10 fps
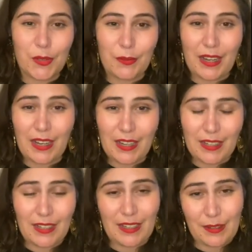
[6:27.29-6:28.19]

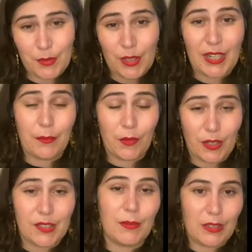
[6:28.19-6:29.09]
tram
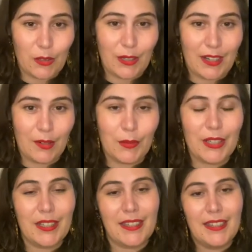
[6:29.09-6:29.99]
works with your artwork,